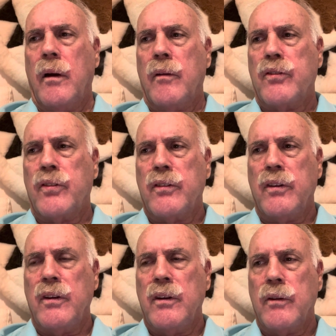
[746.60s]

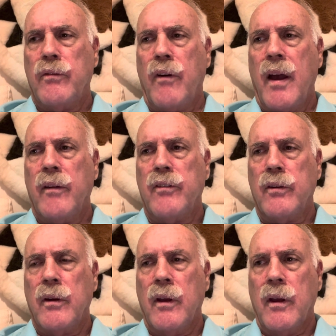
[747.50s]
65
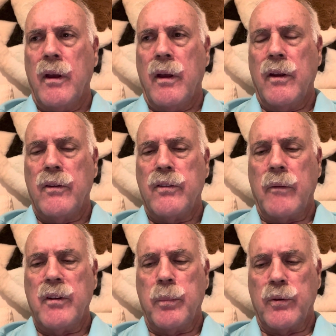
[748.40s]
to
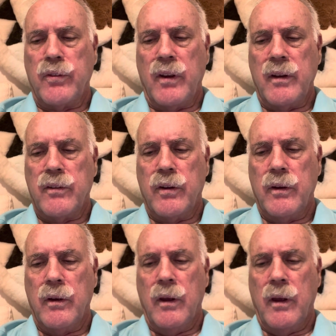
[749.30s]
70%
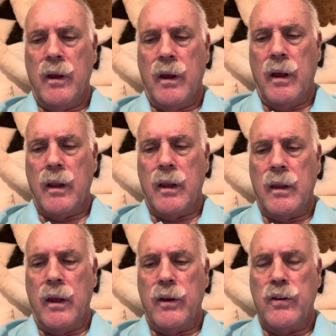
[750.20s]

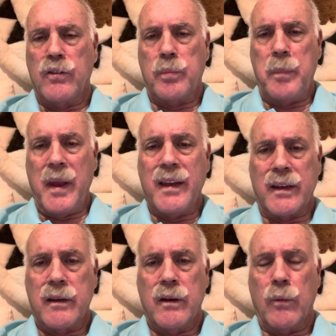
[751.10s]

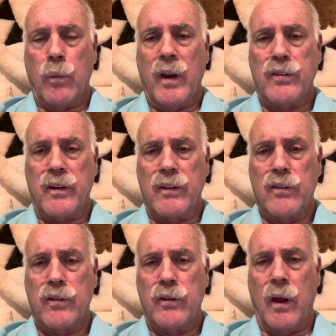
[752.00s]
Hispanic
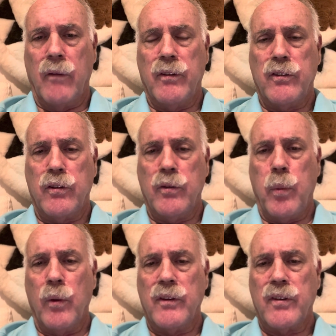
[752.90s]
residents of its
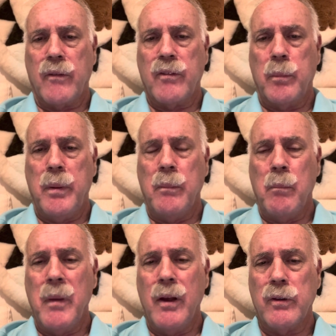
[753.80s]
2.7
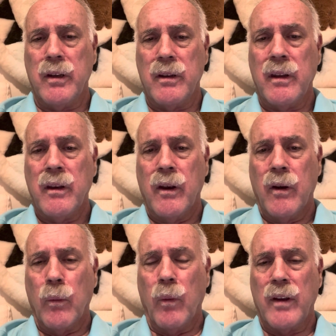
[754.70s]
million
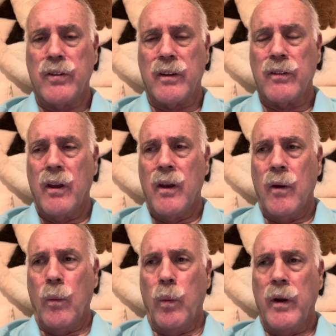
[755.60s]
residents.
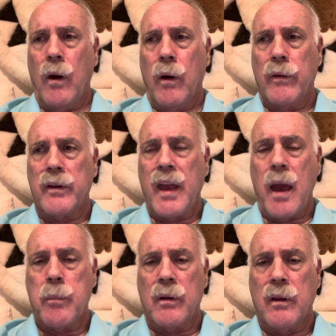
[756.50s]
We are the
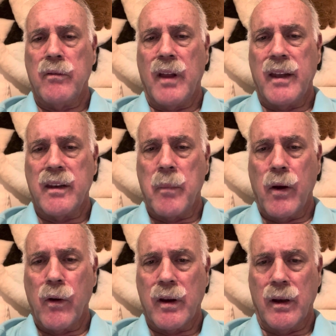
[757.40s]
capital of Latin
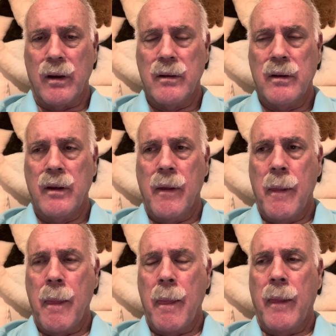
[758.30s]
America.
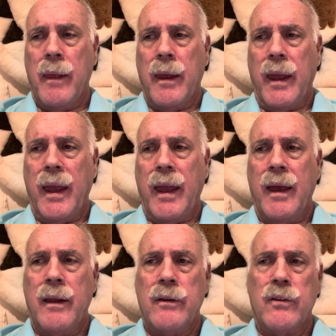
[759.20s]

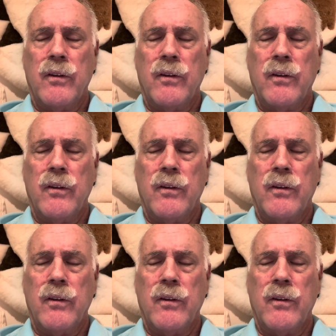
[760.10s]
And